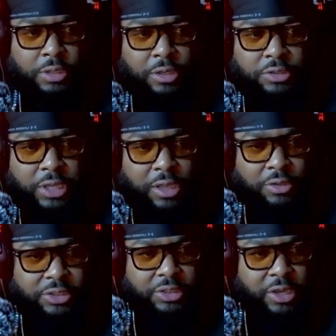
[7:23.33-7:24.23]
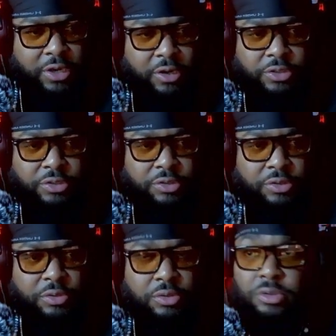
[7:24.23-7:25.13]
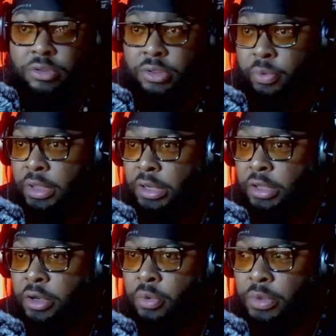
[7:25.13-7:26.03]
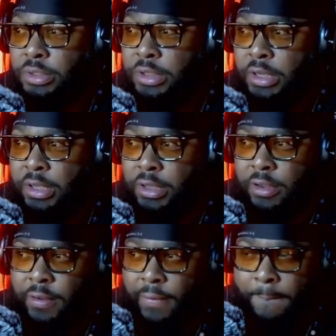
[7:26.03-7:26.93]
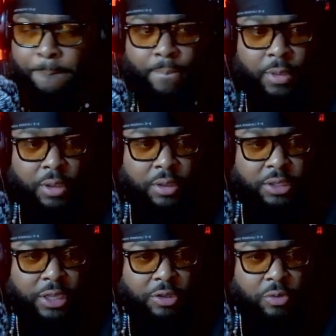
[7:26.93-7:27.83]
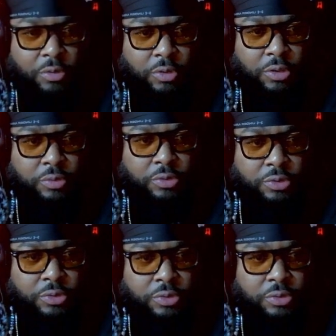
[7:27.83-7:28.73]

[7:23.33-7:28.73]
Those are all snares. So we're gonna go with yellow on those.